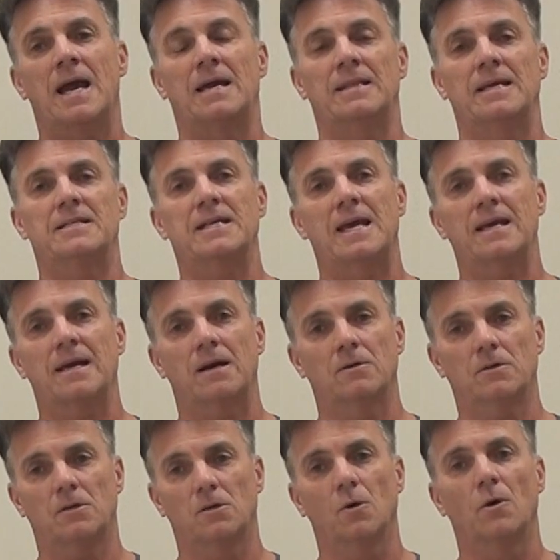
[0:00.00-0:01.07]
and they take
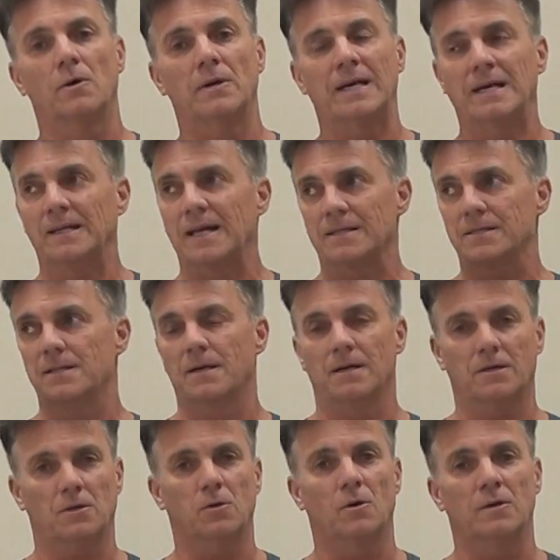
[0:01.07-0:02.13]
out chlorine. That's
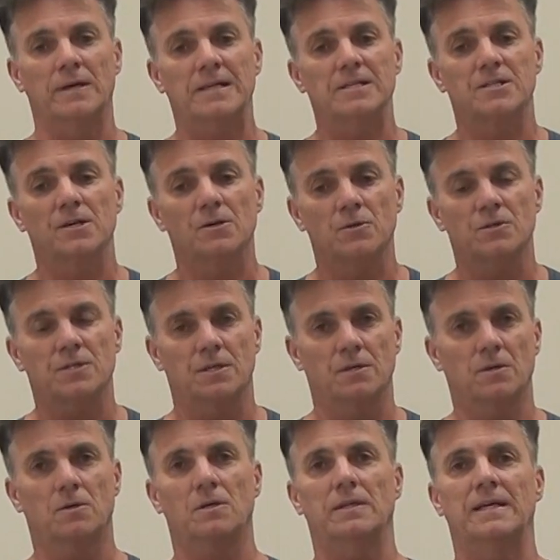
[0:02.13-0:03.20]
the chlorine's used
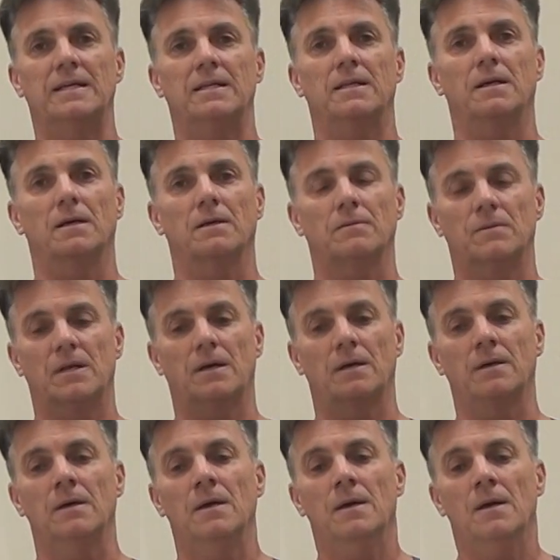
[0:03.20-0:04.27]
to clean
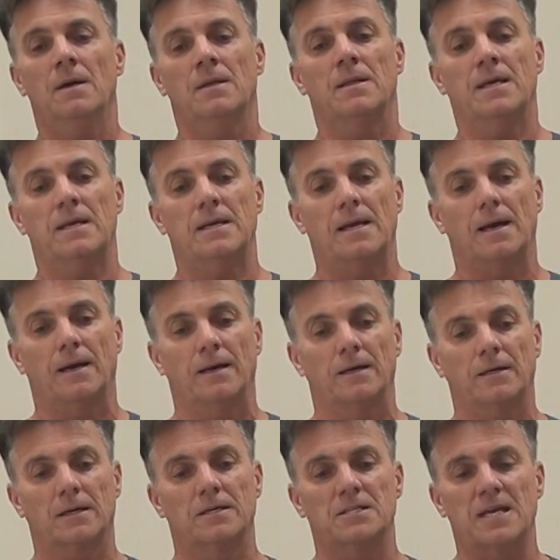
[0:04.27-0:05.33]
the
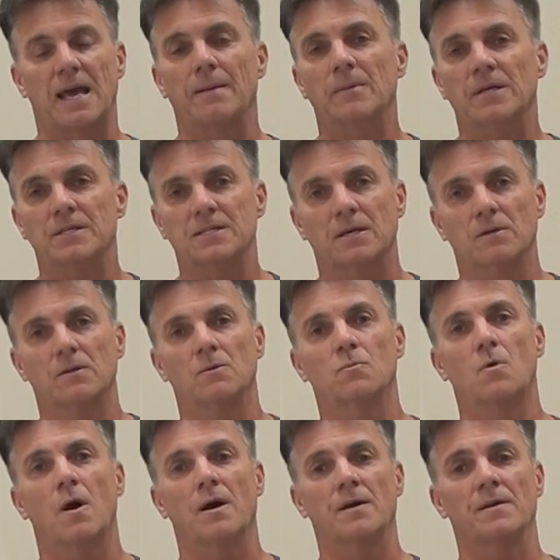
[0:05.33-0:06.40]
contaminants out of the
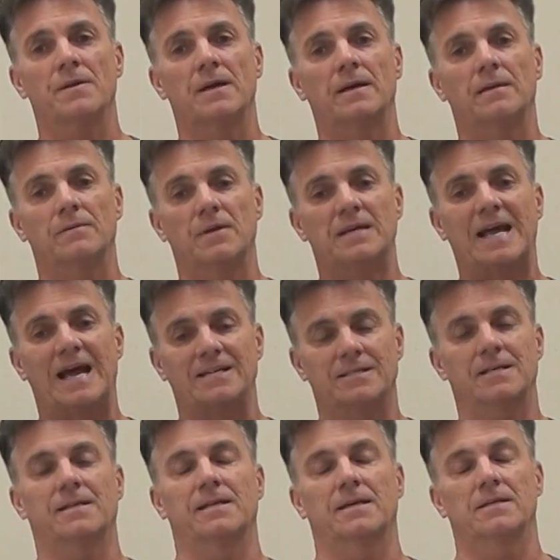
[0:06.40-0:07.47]
water, the
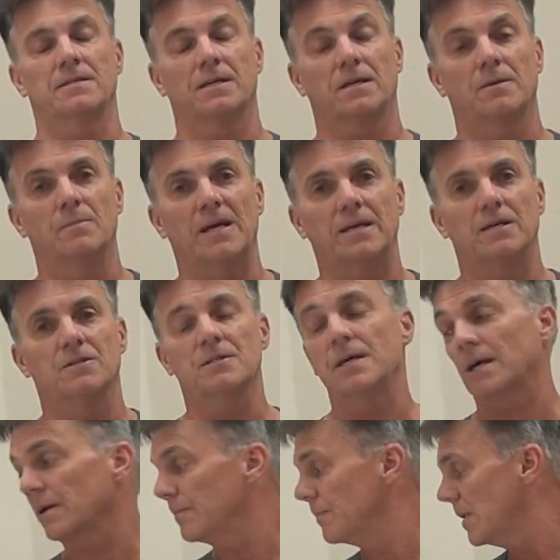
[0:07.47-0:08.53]
nasty things that can make you
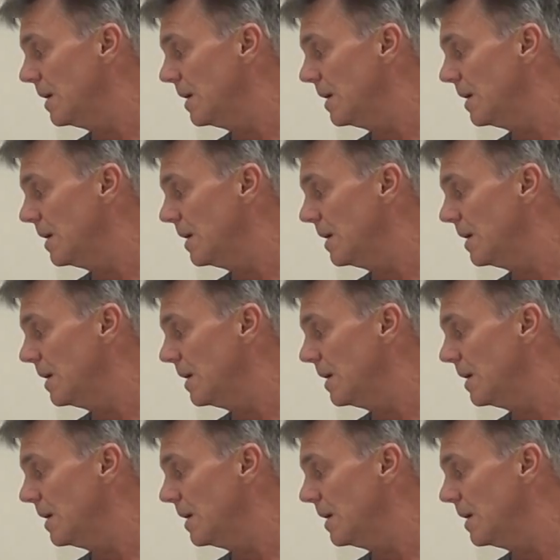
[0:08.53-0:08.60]
sick.